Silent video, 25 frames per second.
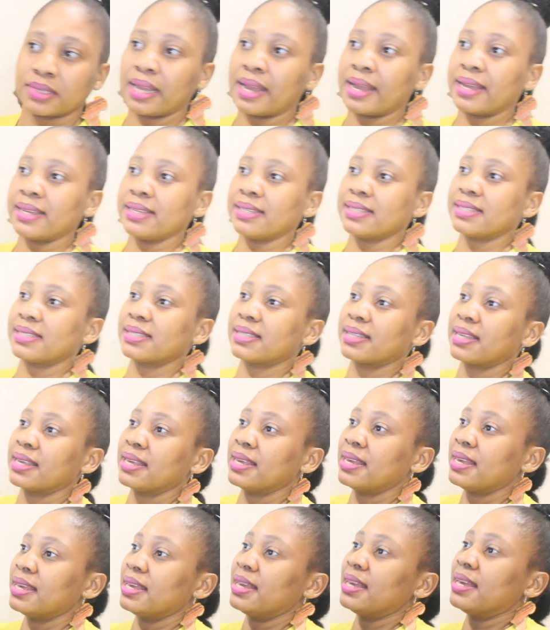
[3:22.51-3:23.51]
guys,
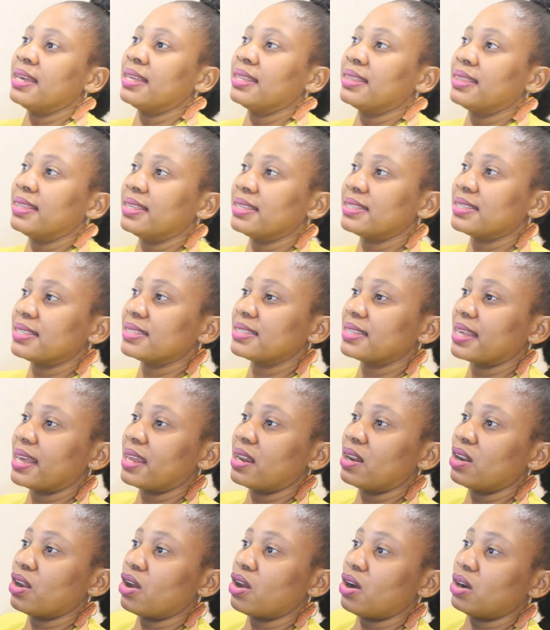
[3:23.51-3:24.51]
this is
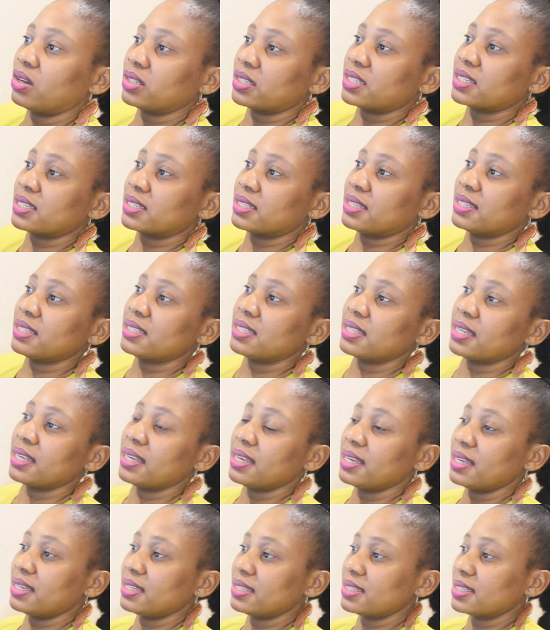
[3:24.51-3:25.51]
a lot. This
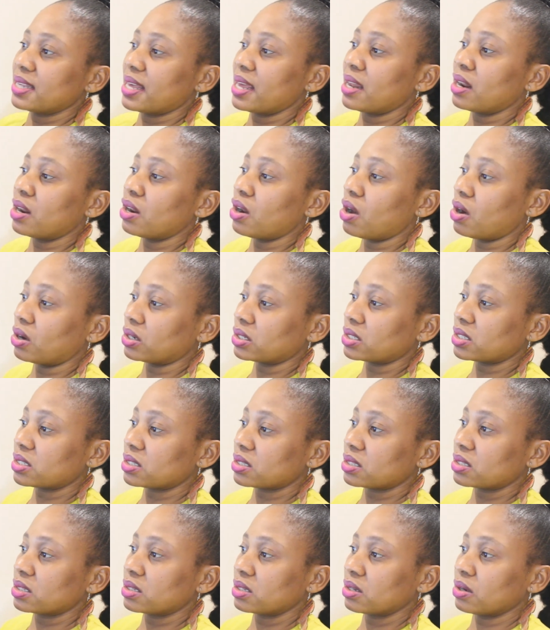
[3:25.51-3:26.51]
is a lot.
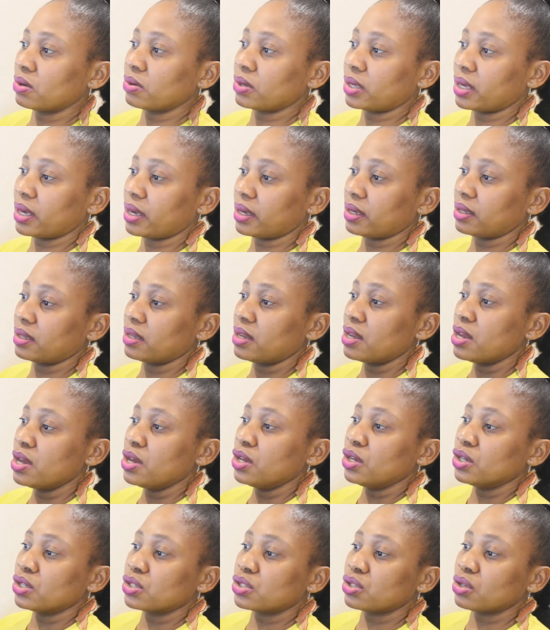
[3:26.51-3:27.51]
Okay,
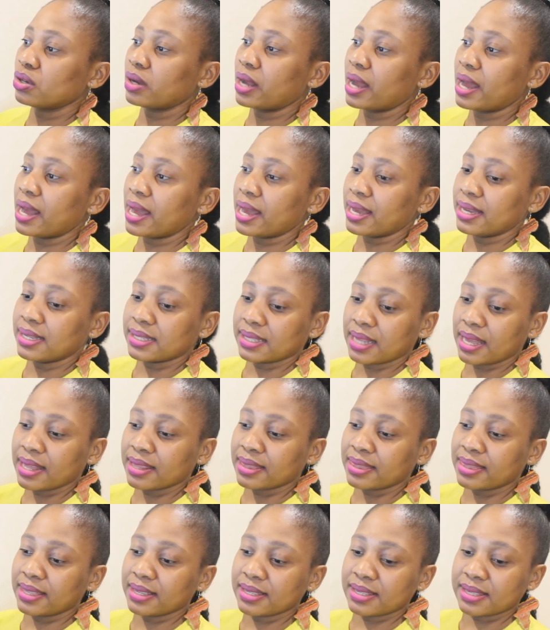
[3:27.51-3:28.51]
so guys,
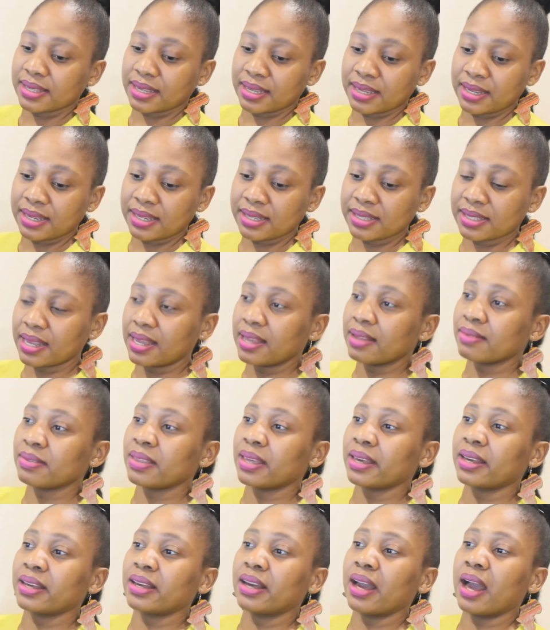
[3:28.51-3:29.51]
this is
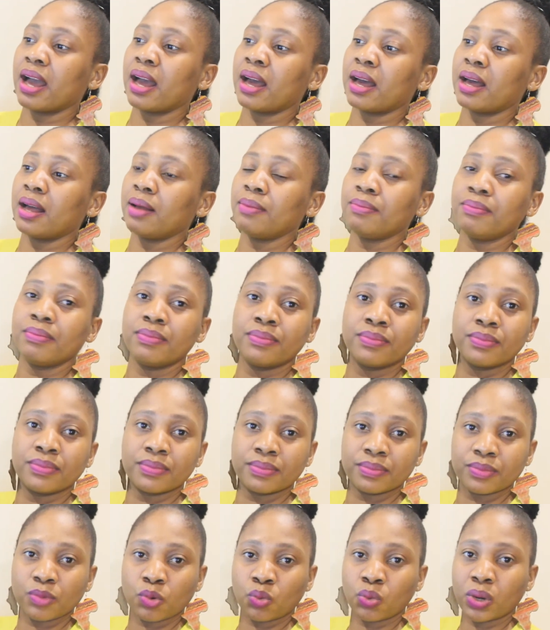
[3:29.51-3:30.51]
the
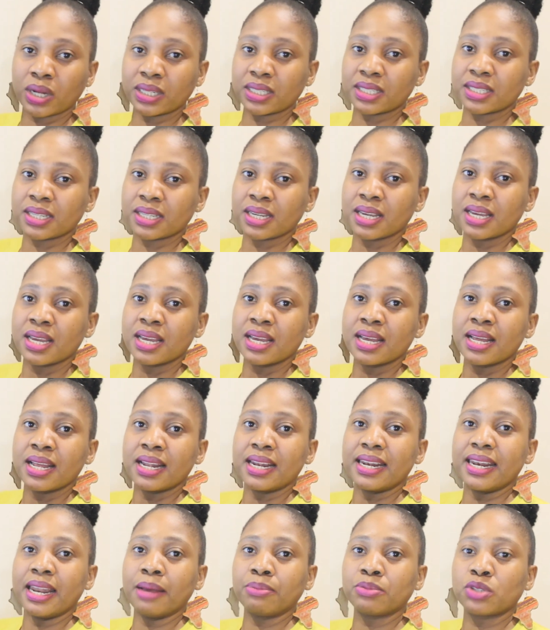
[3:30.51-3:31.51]

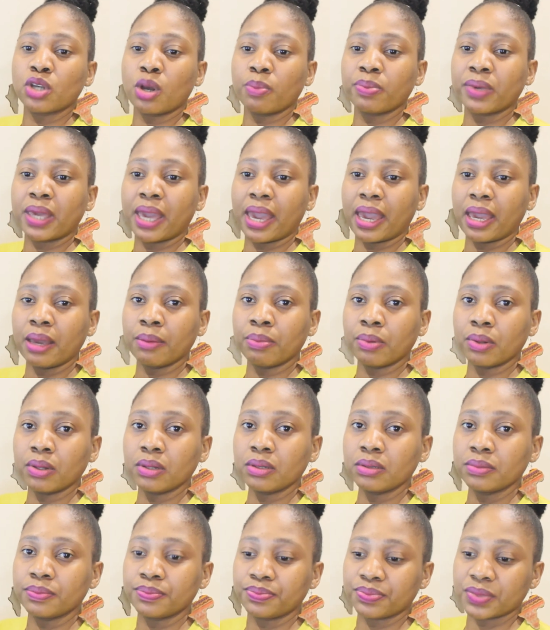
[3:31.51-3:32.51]
laptop
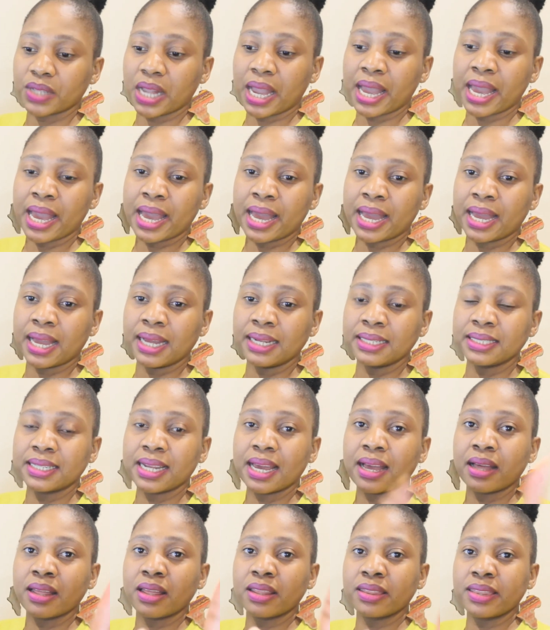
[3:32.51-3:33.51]
cable, and
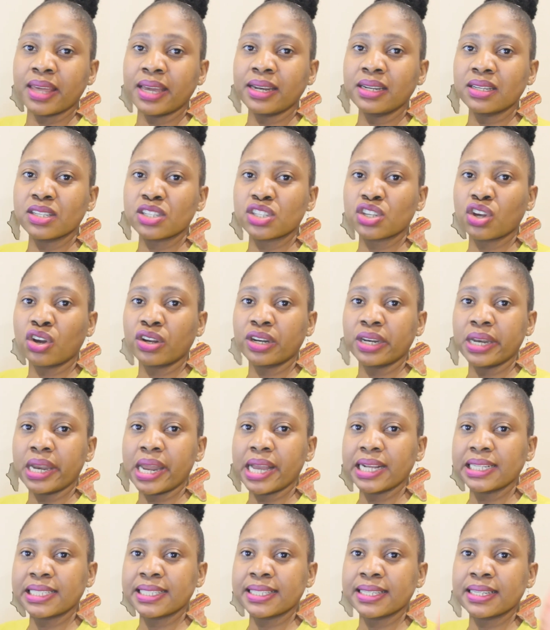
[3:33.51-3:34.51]
that is
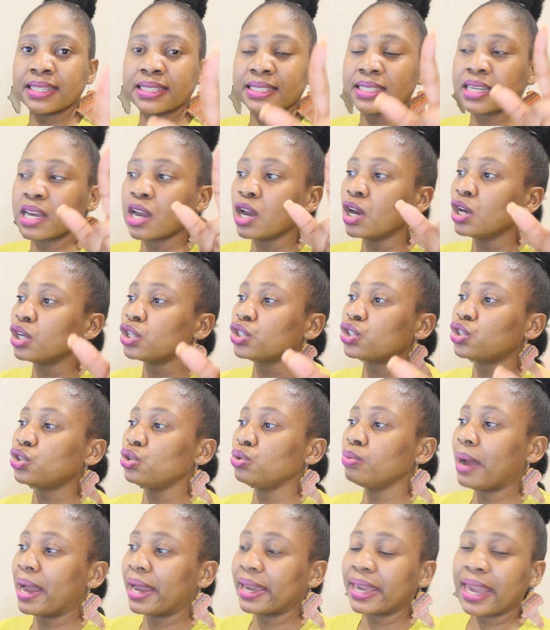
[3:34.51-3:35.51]
connected to
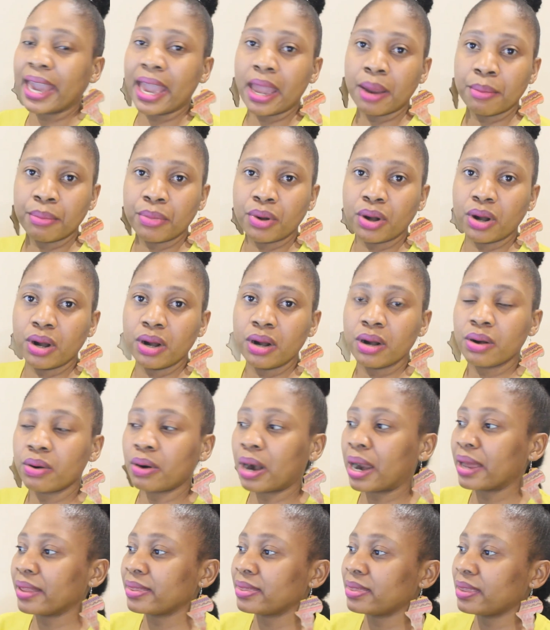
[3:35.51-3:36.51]
my camera
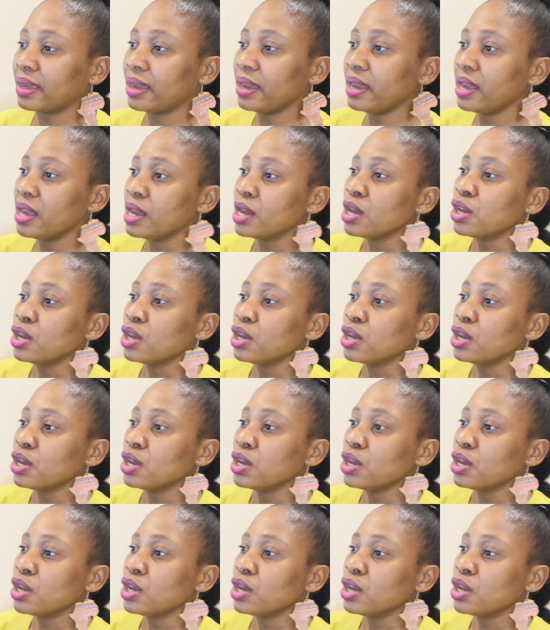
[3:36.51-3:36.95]
right there.